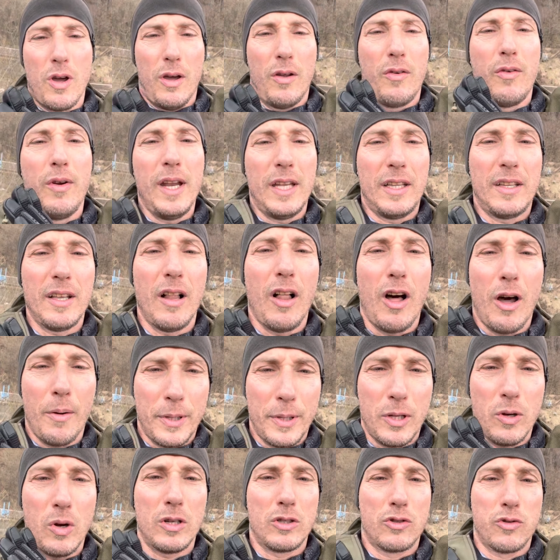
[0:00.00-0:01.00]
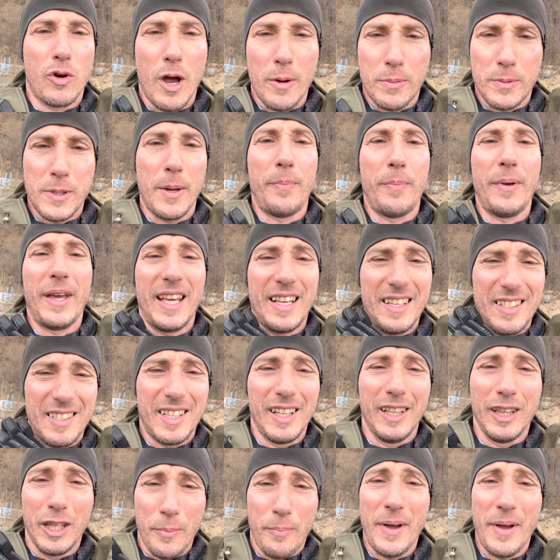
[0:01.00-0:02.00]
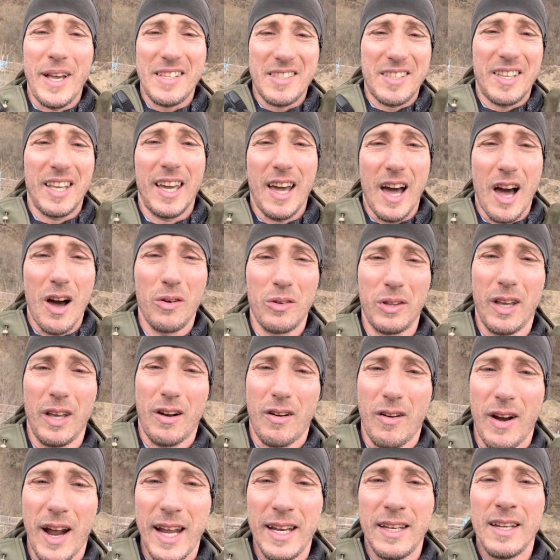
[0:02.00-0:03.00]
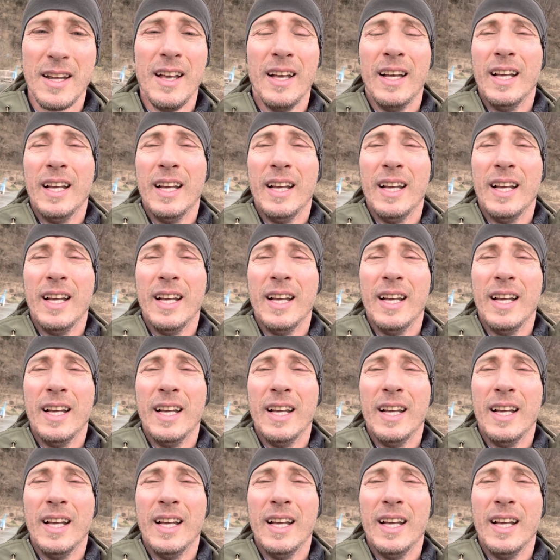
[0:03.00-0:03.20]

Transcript: retail arbitrage drop shipping is still the best thing out there, right?